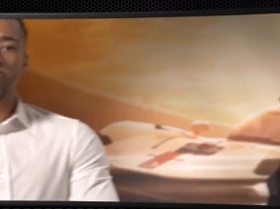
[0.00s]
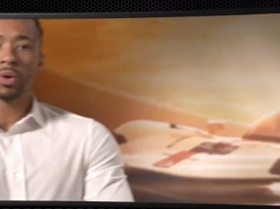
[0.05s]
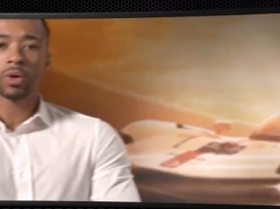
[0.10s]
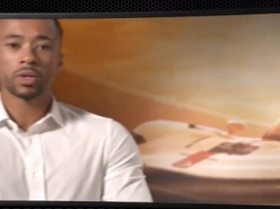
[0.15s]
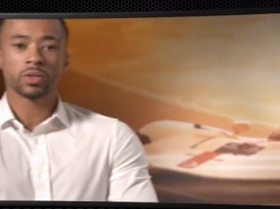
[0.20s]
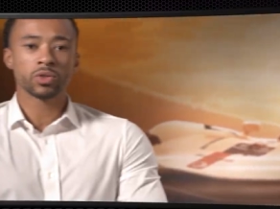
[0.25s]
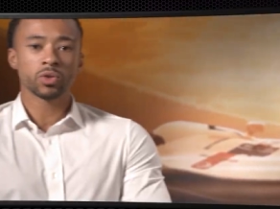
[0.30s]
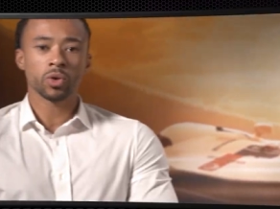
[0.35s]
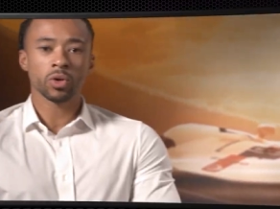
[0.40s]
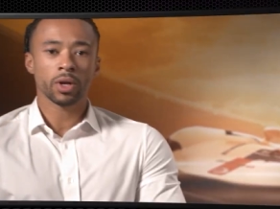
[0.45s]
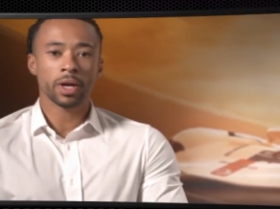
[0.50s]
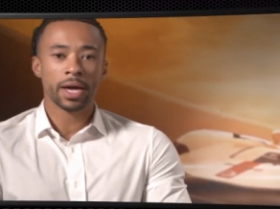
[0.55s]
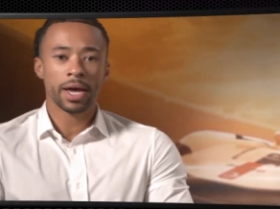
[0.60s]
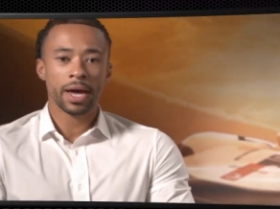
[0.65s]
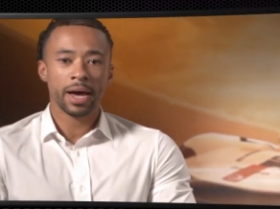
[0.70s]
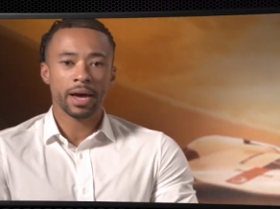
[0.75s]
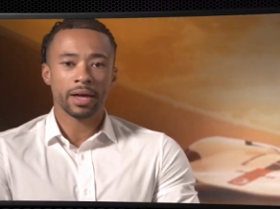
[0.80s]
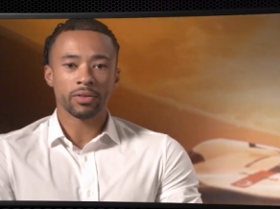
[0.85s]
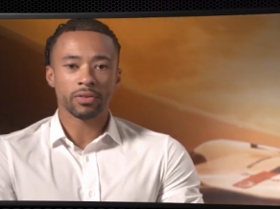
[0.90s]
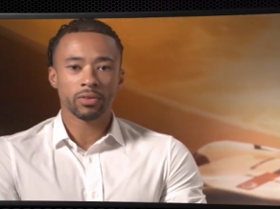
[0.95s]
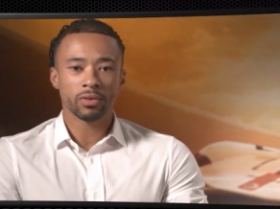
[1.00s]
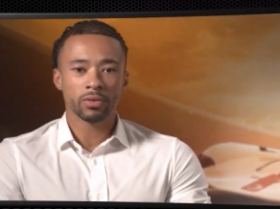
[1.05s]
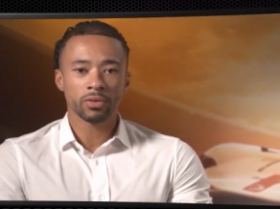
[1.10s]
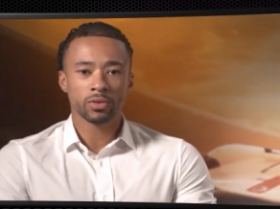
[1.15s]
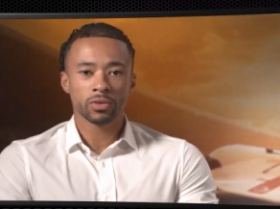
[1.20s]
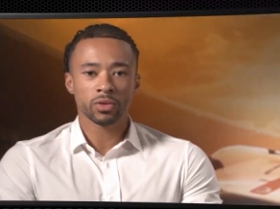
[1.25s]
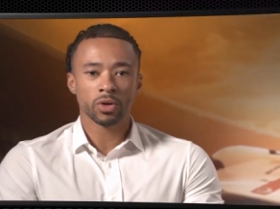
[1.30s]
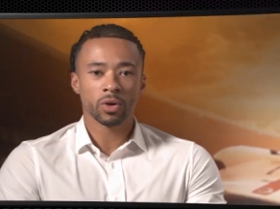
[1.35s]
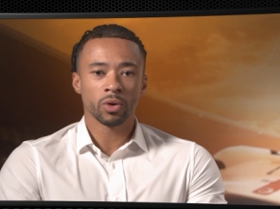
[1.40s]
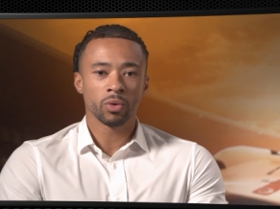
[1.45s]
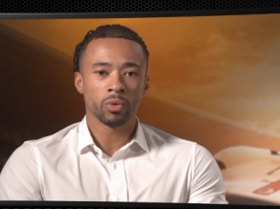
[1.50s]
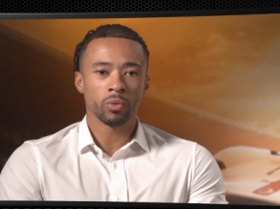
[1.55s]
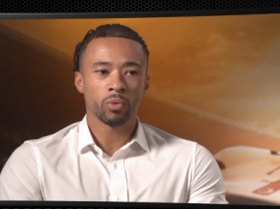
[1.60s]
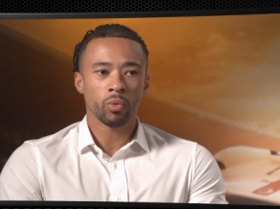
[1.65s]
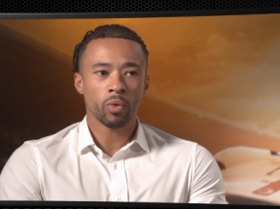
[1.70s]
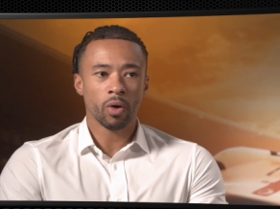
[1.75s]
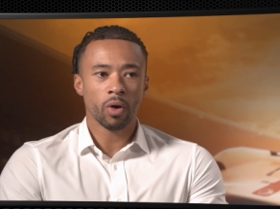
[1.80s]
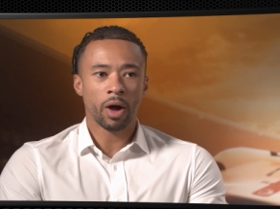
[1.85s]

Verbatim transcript: well it's all i had so